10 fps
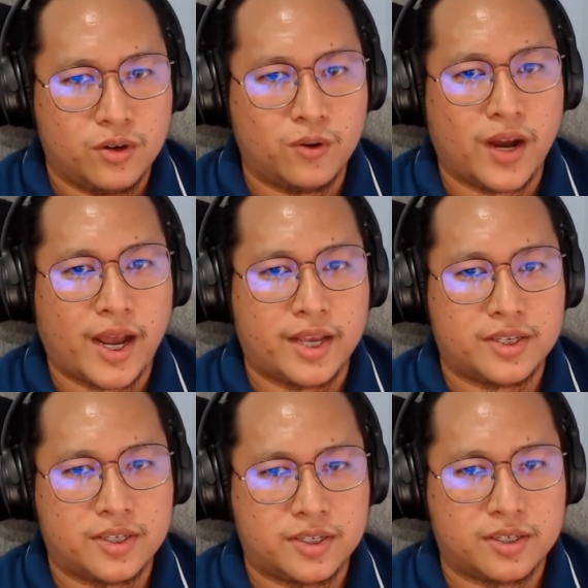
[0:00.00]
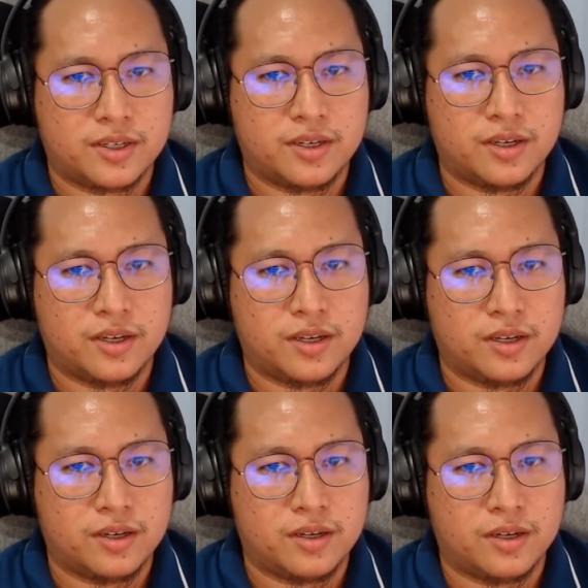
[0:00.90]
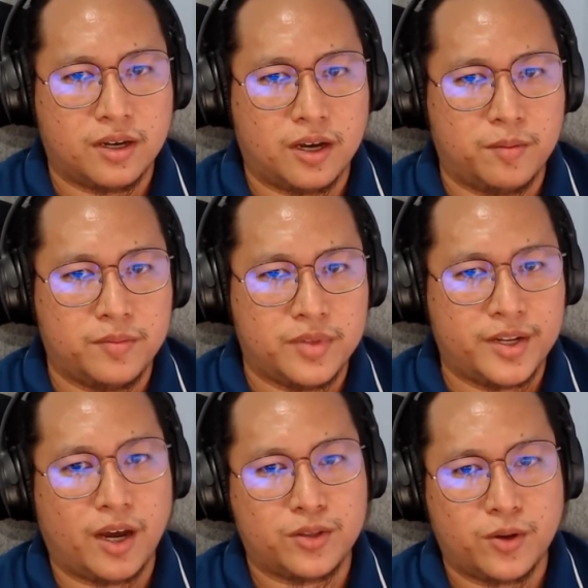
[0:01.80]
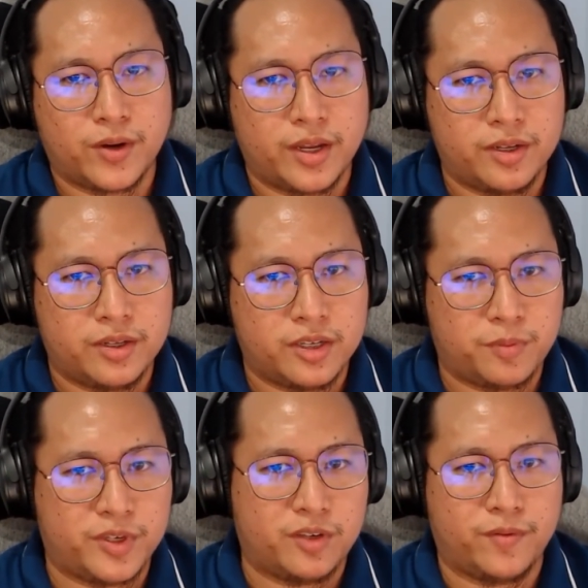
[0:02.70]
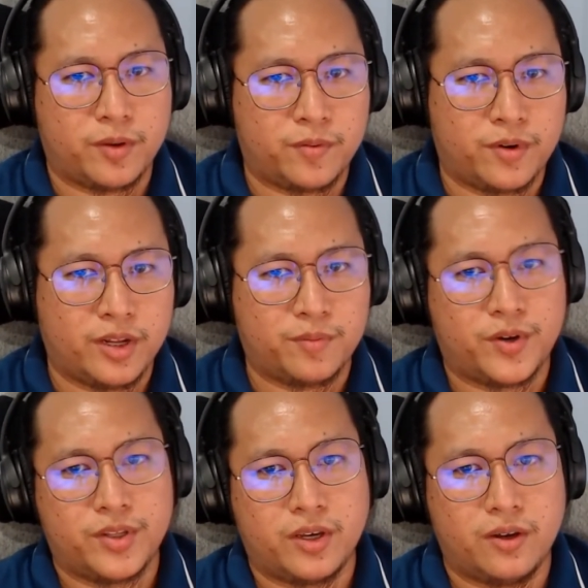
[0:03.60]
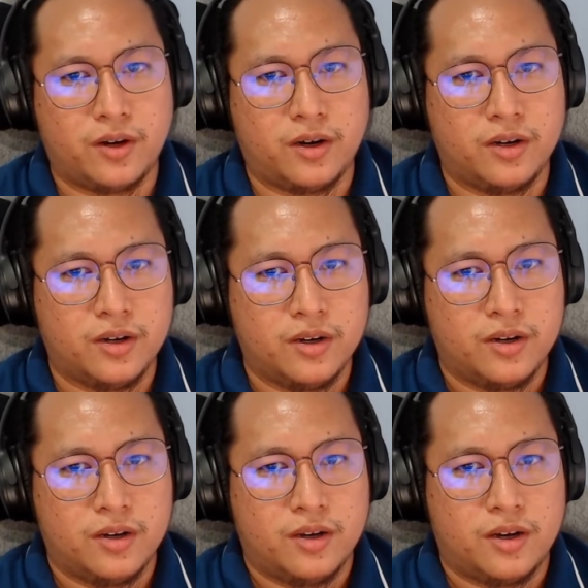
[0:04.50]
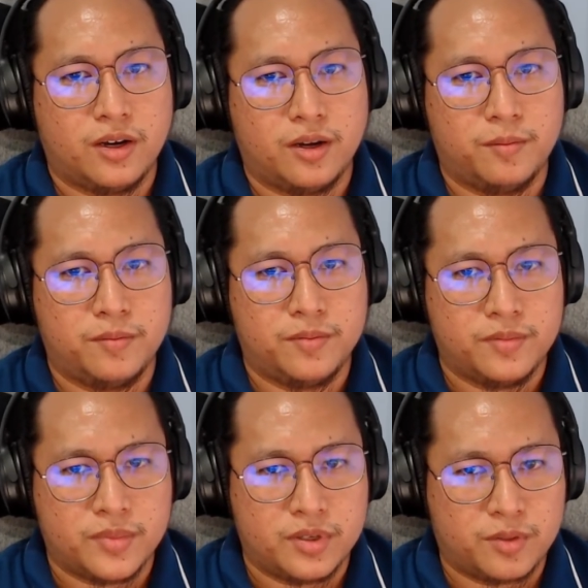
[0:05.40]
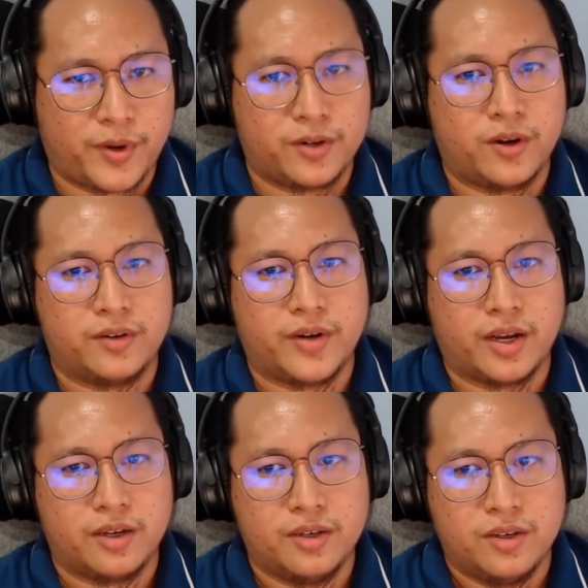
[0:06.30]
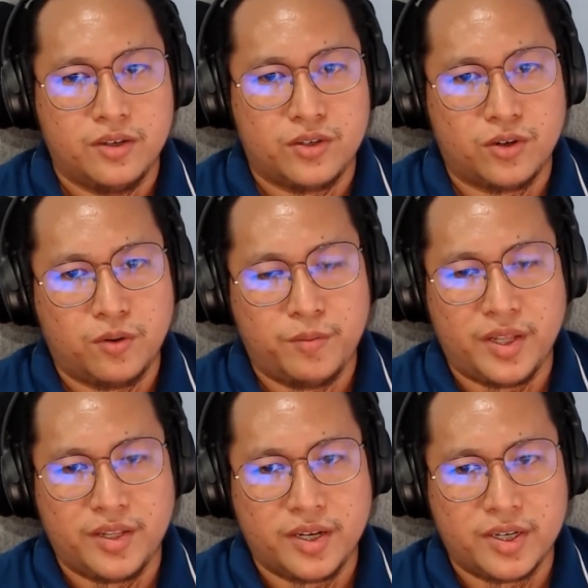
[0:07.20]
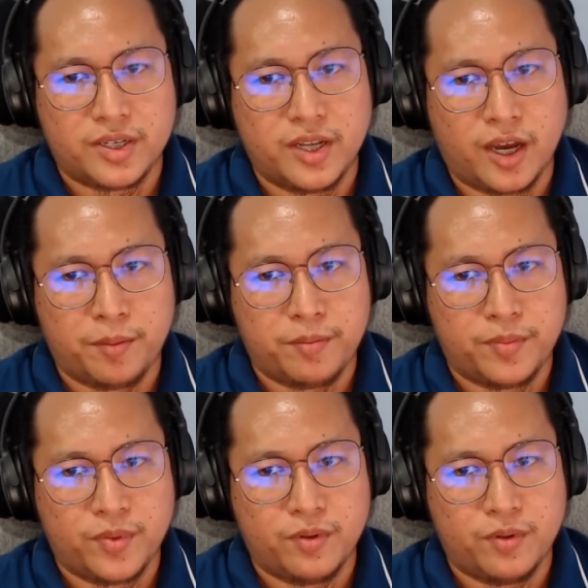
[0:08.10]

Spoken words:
who has the DAO token specific for that particular smart contract. So building this dApp